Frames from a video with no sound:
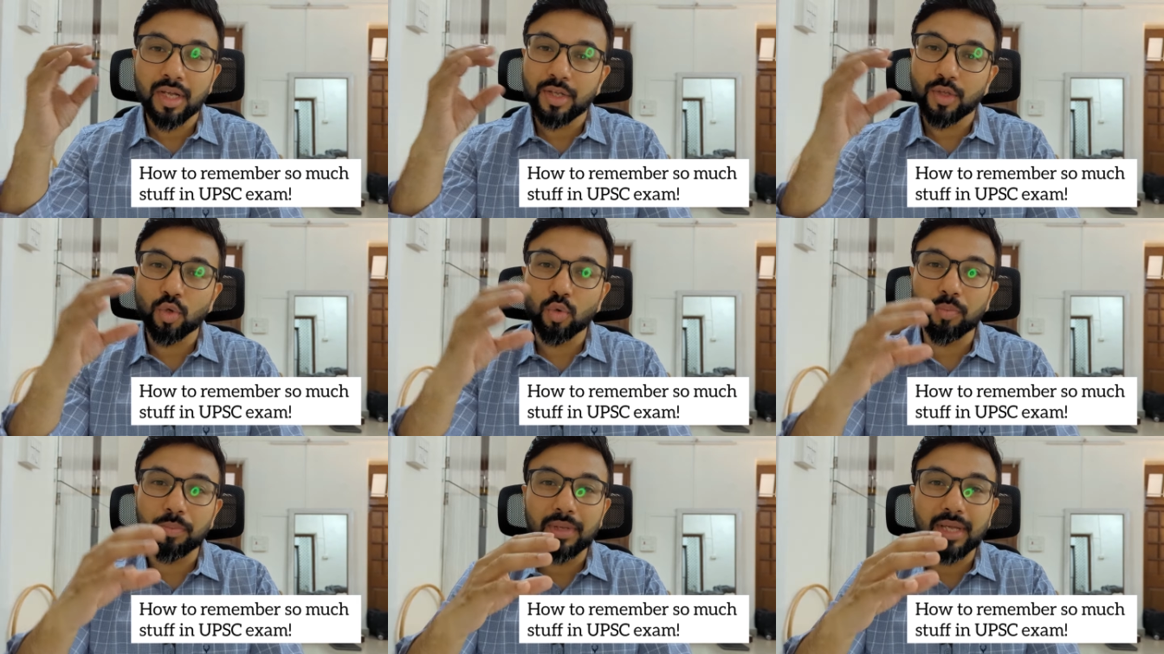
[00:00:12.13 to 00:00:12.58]

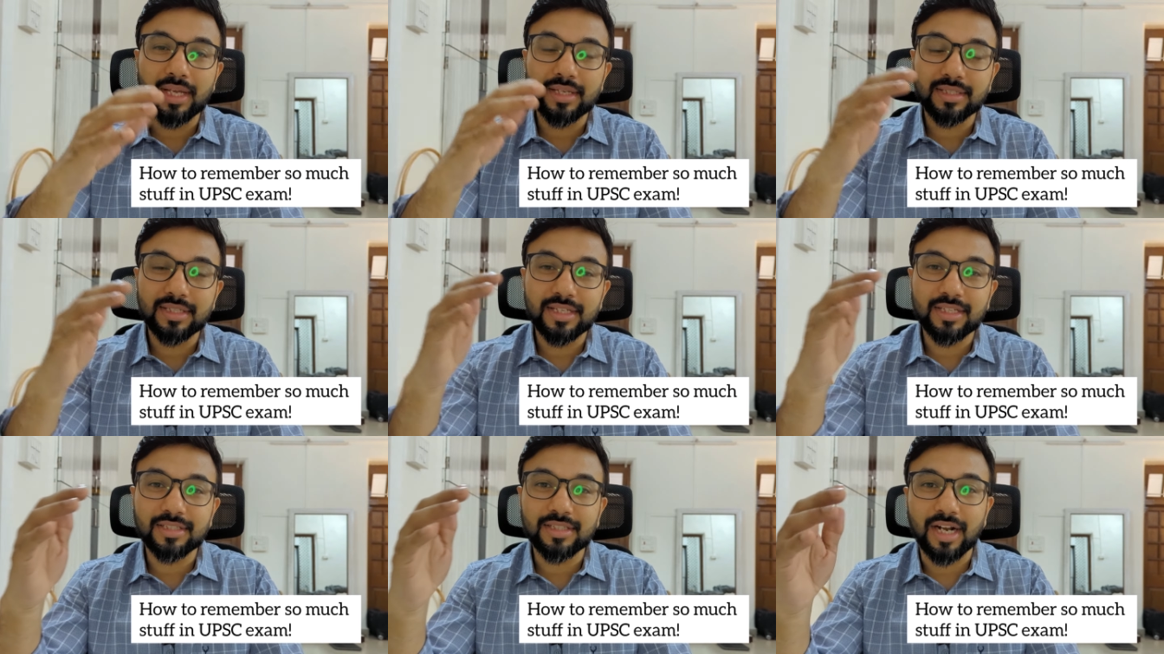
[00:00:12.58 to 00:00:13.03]

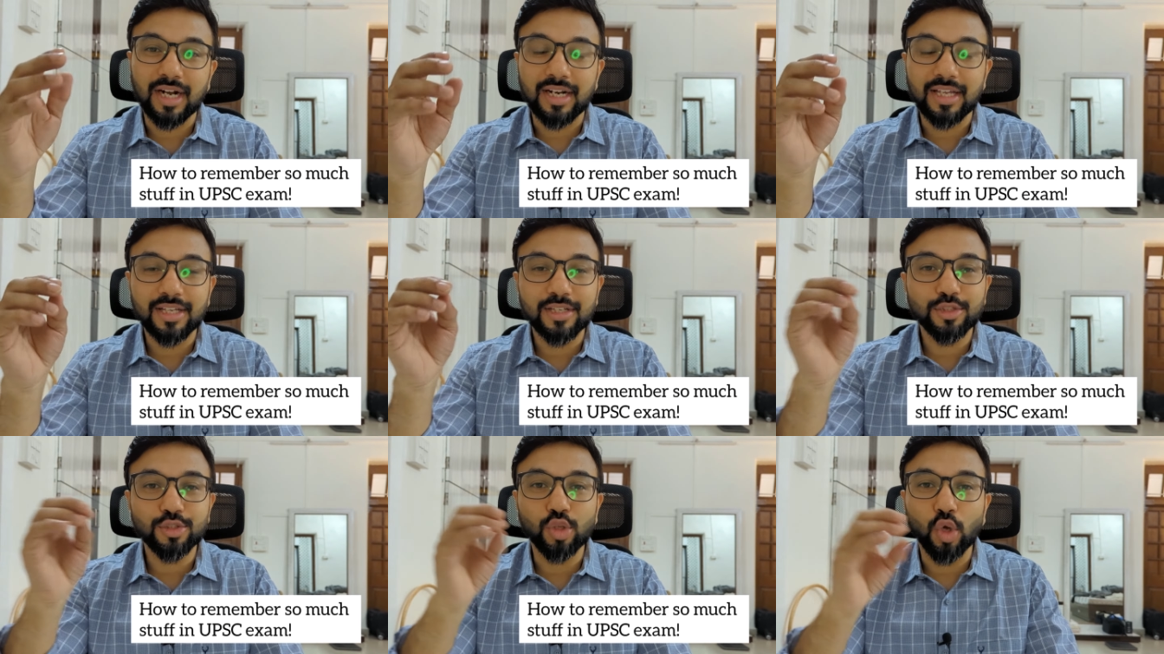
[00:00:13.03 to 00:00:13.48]
UPSC
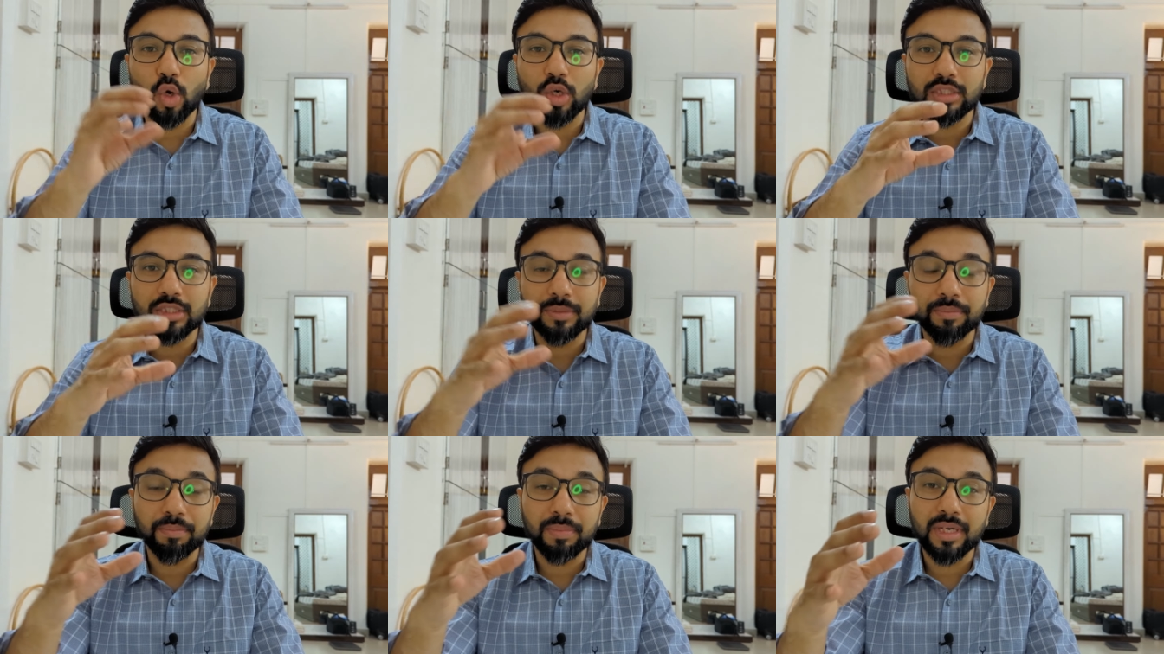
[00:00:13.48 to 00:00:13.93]
studying is not
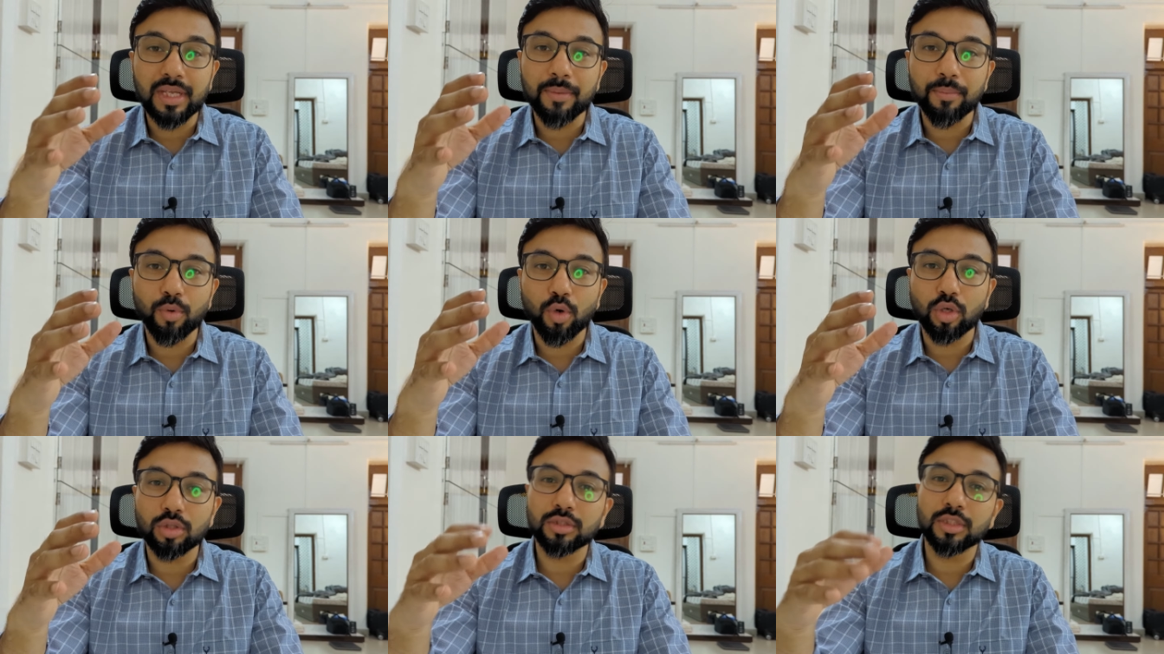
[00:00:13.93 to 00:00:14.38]
simply a
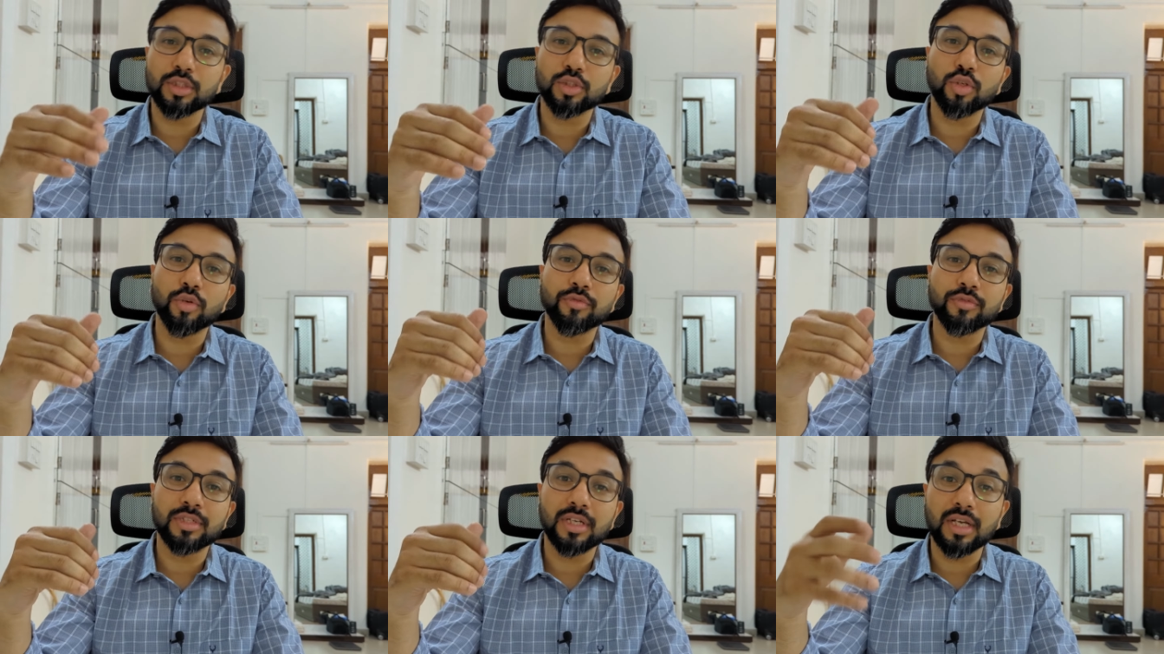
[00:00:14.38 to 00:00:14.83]
process
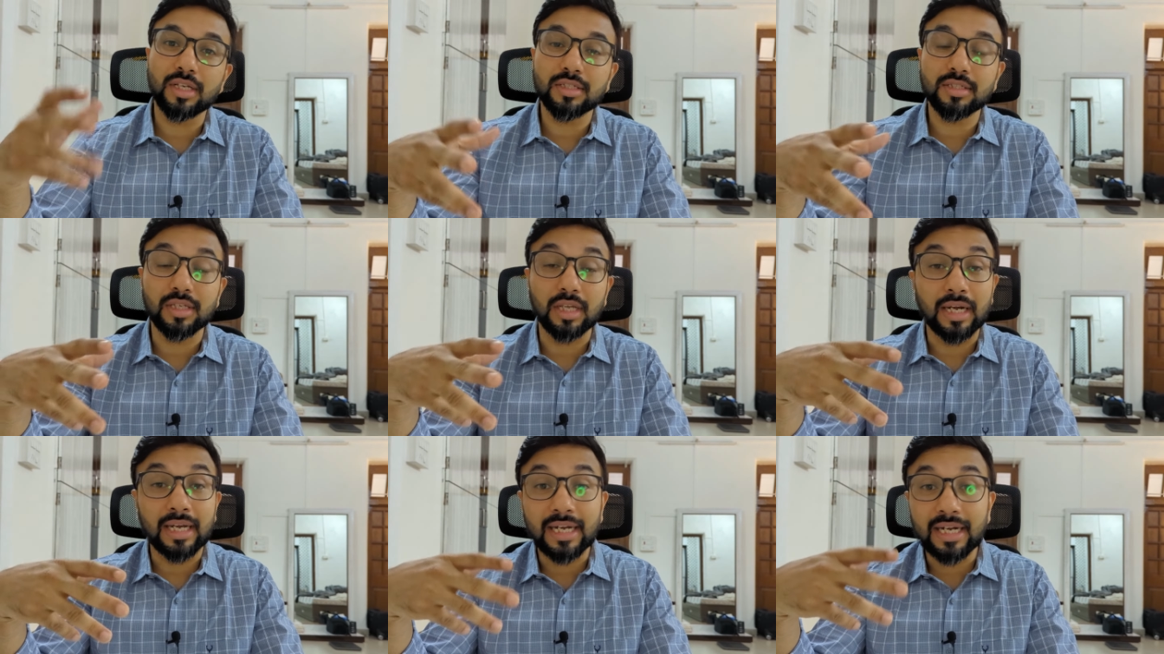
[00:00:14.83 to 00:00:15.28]
of
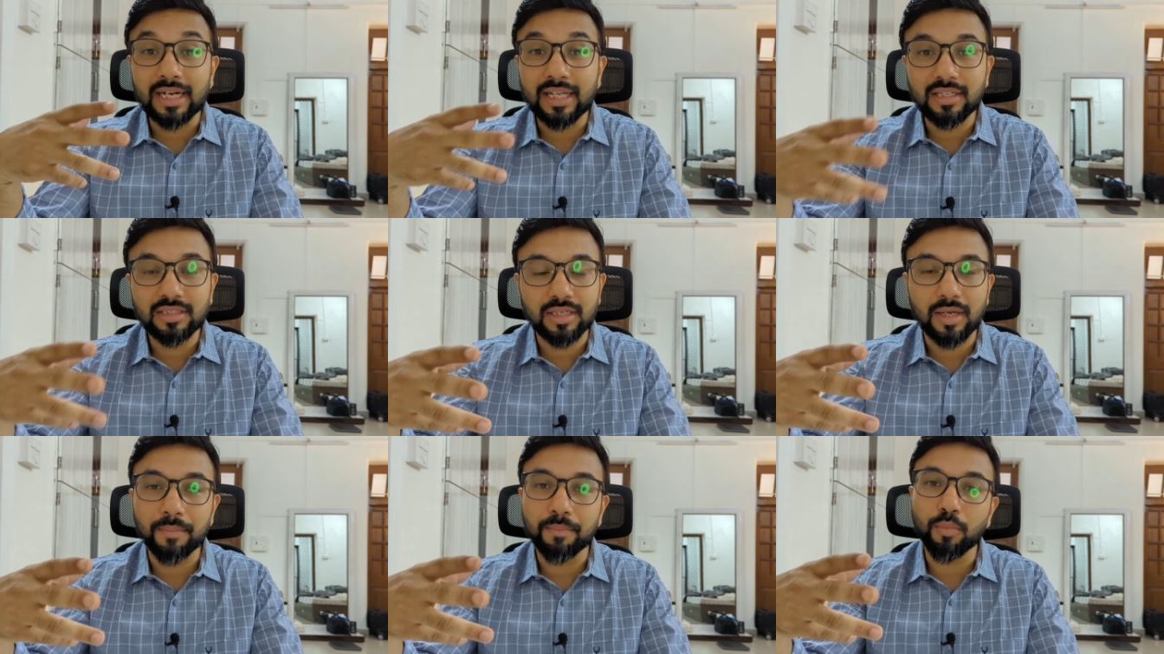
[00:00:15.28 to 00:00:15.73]
just reading
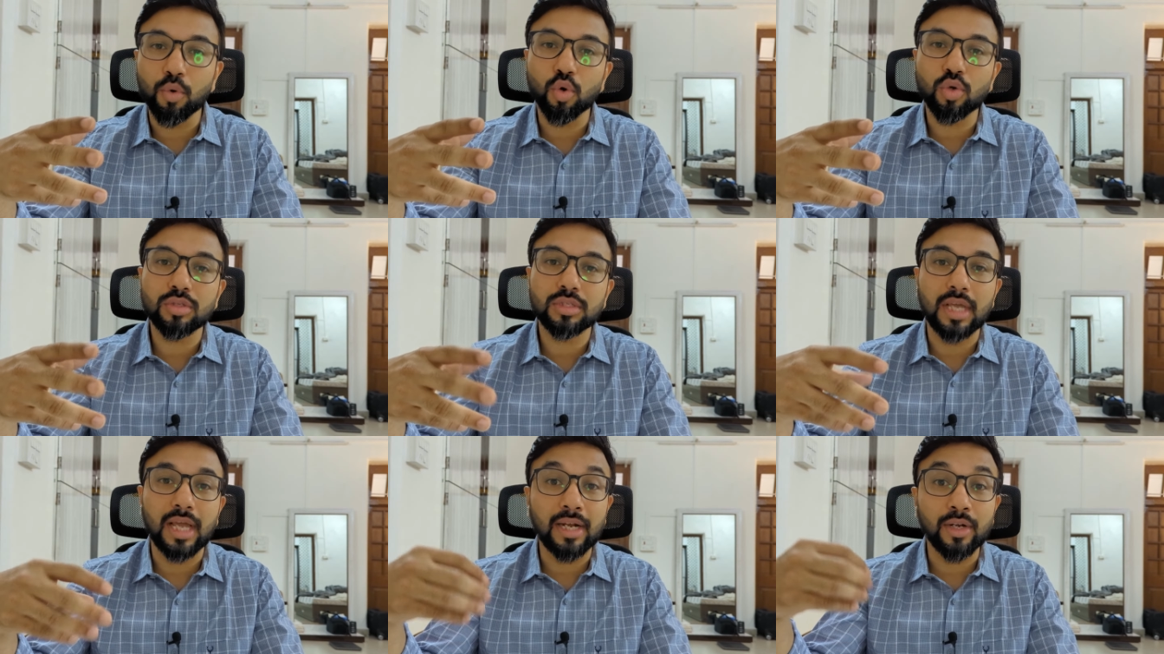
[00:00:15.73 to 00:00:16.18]
some
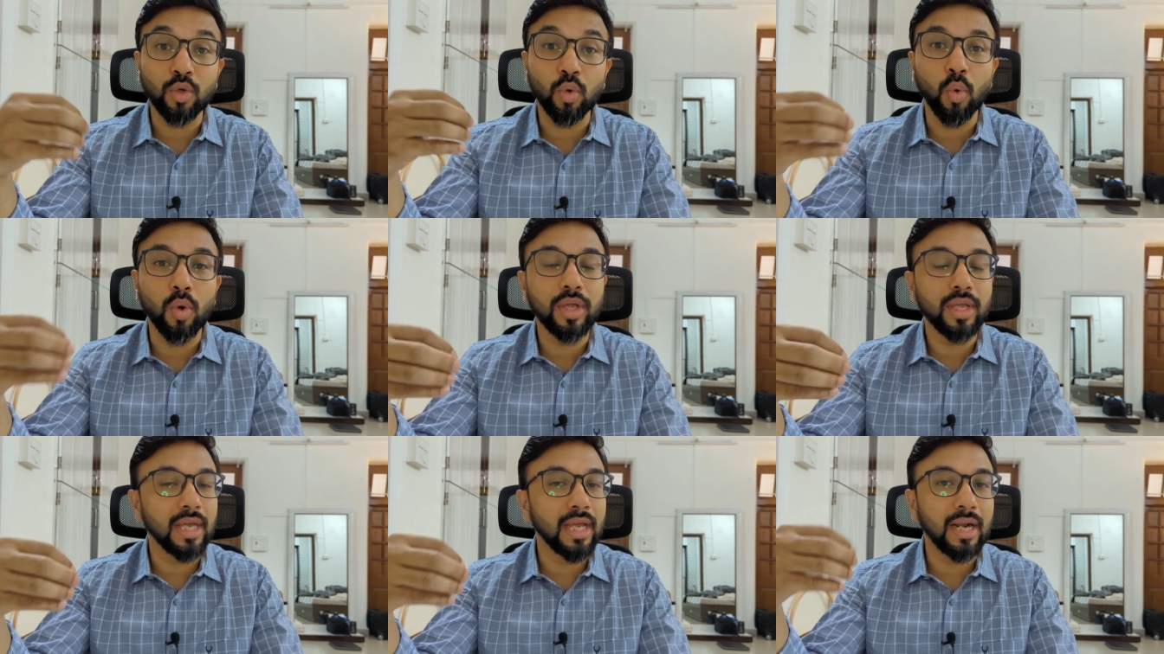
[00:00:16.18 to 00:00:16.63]
books and
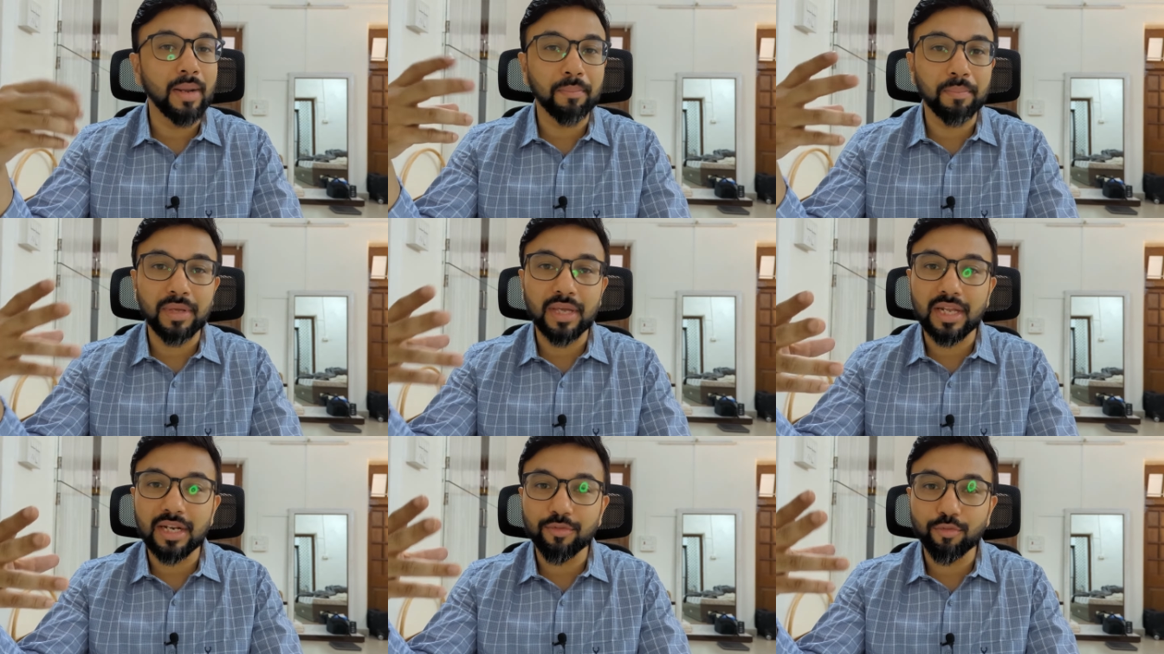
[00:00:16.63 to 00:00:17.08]
going and
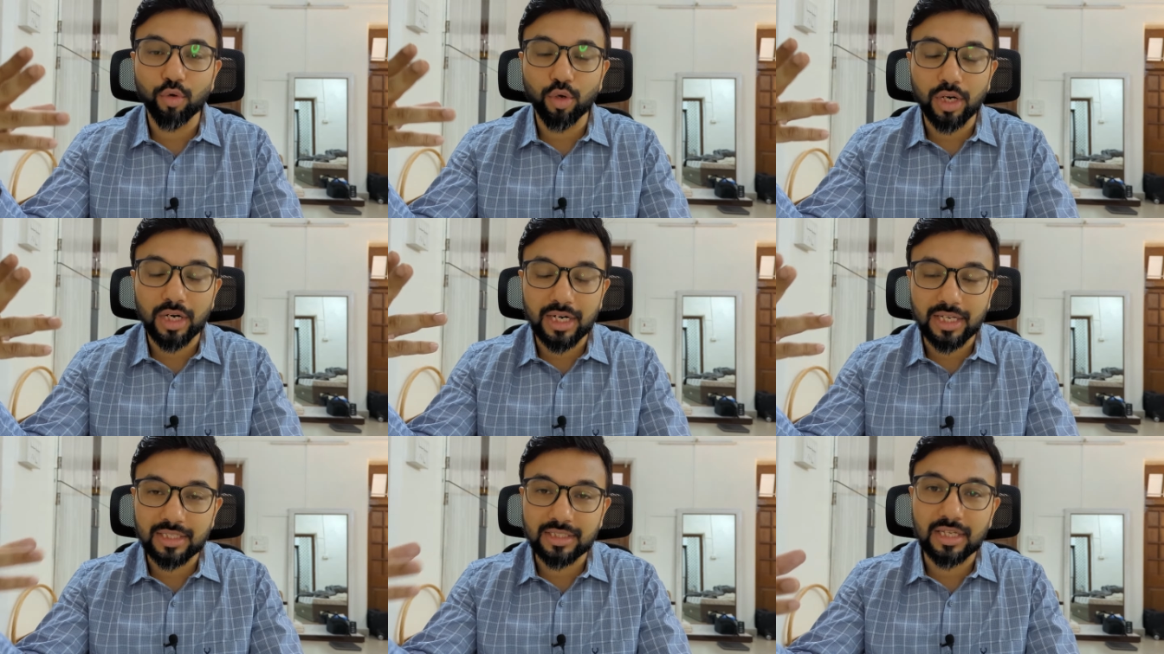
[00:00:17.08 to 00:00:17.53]
appearing for
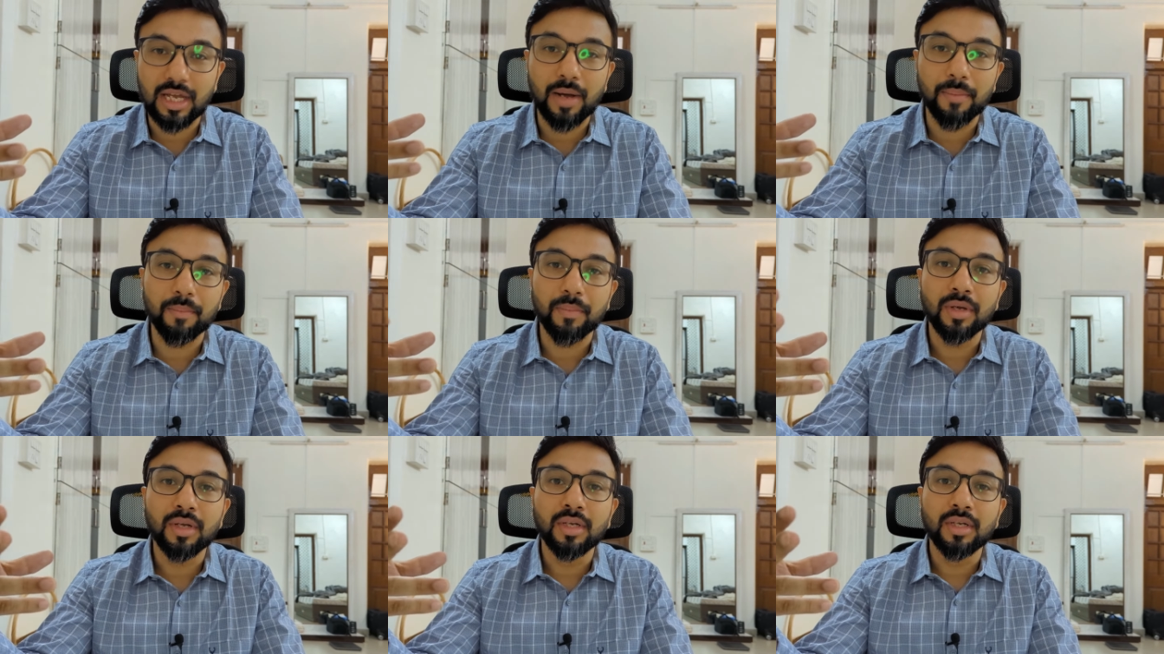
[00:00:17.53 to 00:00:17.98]
an exam.